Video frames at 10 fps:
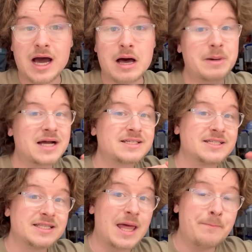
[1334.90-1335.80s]
I'm
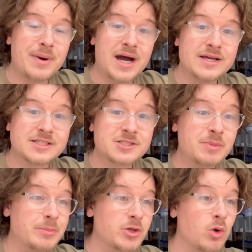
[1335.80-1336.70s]
accessing them buyers.
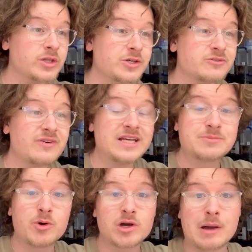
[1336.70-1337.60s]
People that only use
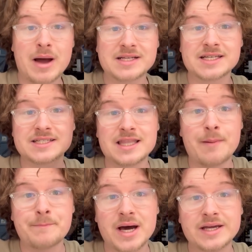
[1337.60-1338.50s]
Facebook, I'm accessing
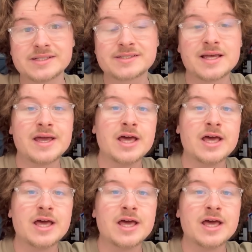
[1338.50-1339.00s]
them buyers.